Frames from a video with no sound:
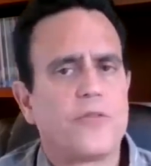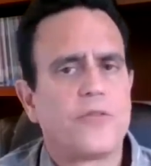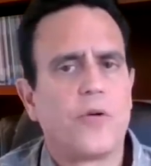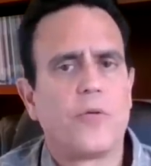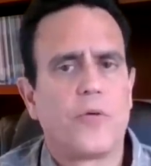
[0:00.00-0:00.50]

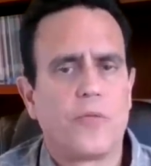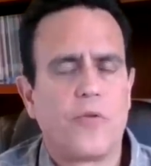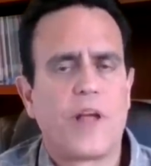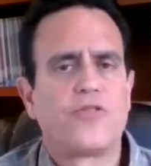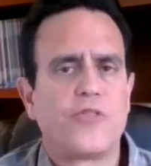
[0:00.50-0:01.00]
So they're
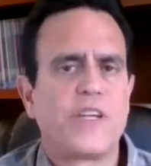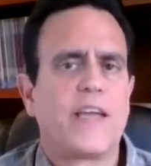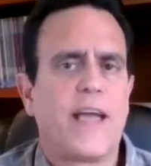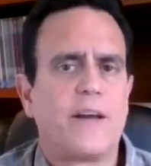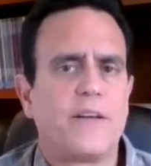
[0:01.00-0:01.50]

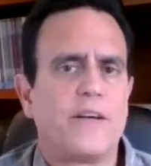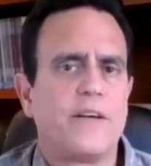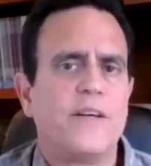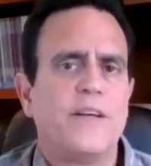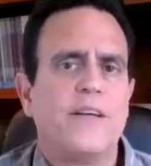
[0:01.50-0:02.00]
registering in
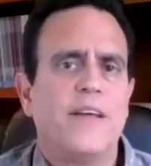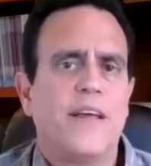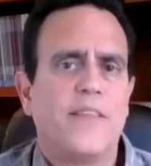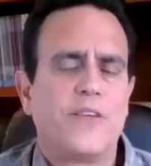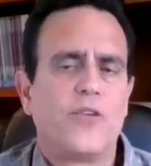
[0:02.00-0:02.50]
Canada,
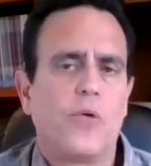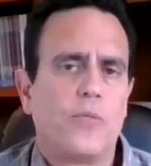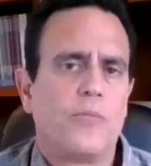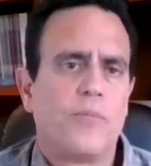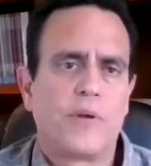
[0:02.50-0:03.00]
and they don't.